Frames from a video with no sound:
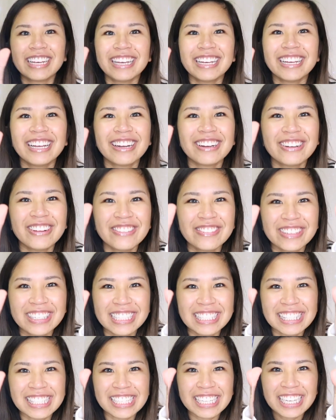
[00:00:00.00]
I don't know if you
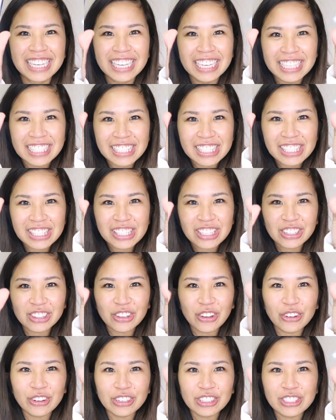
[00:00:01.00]
can see. This is the
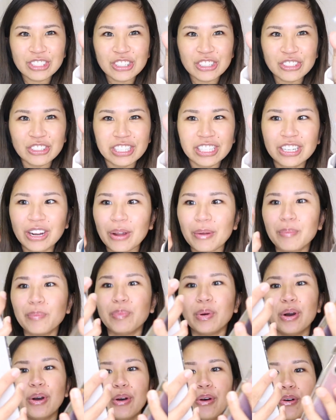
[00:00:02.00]
loading screen on
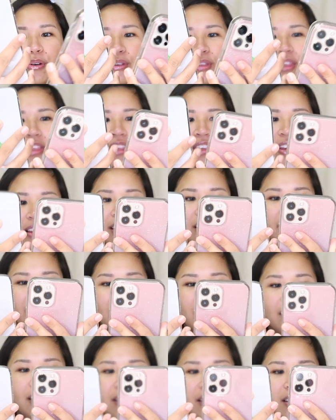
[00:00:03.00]
both,
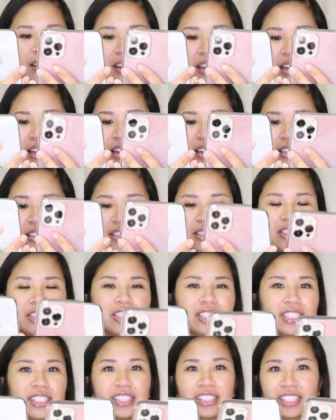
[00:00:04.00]
And
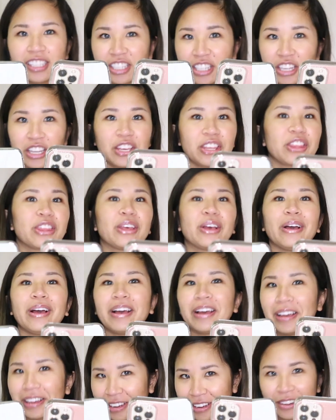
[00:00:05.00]
just the
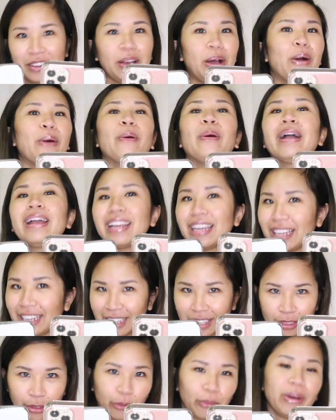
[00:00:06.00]

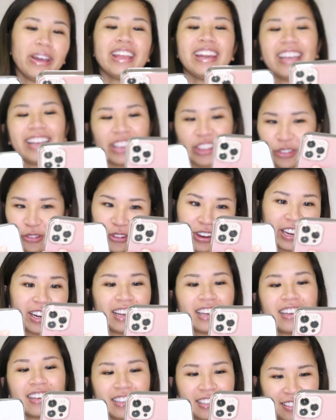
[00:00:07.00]
waiting and the waiting and the
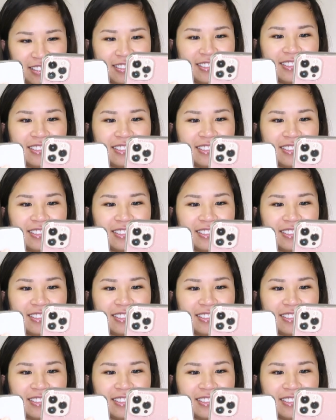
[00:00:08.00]
waiting.